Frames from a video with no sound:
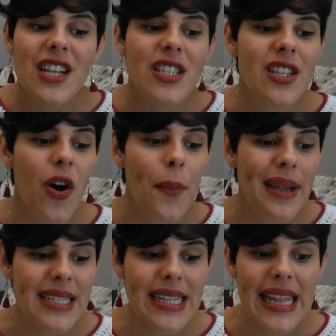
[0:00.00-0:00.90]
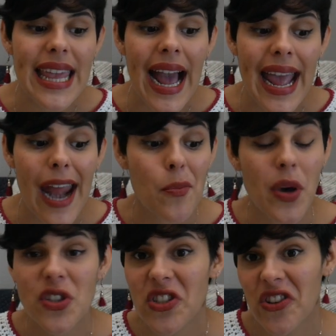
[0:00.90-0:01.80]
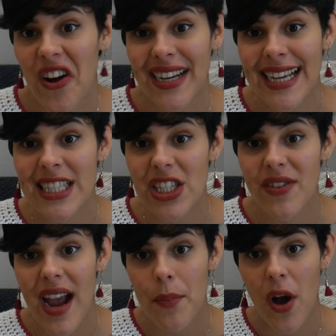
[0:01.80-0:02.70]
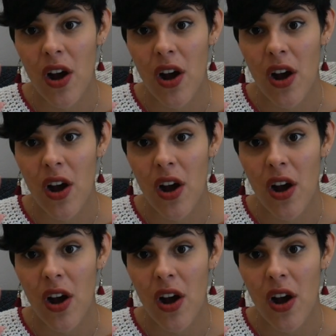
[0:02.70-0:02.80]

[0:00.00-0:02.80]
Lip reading: So basically, I had posted on Instagram,